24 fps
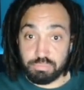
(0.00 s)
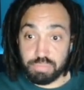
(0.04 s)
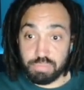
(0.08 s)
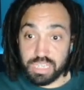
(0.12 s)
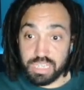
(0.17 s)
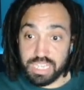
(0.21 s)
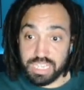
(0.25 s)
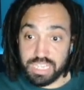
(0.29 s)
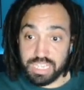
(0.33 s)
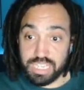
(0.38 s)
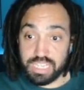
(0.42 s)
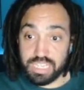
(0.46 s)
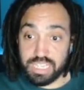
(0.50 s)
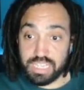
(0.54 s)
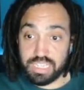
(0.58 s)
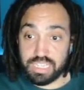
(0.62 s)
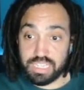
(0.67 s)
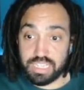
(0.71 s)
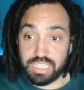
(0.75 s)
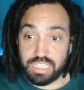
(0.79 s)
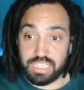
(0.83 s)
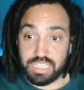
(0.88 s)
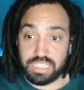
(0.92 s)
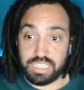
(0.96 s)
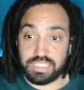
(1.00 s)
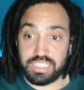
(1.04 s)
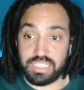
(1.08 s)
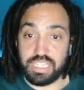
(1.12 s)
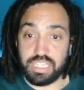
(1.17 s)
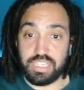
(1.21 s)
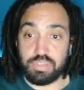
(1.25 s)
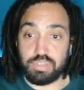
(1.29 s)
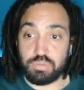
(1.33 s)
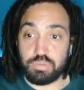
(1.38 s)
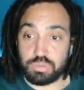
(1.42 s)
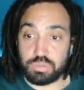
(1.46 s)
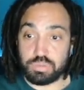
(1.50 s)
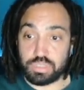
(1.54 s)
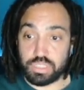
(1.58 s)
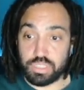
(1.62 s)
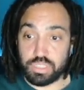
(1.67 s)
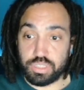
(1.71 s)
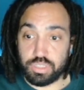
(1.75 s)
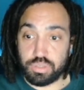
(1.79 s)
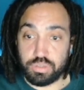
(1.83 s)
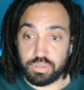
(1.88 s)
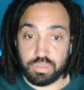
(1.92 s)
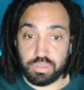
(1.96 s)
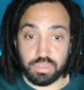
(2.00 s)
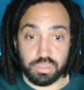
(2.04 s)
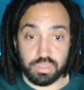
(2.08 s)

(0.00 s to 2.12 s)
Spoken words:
P is equal to,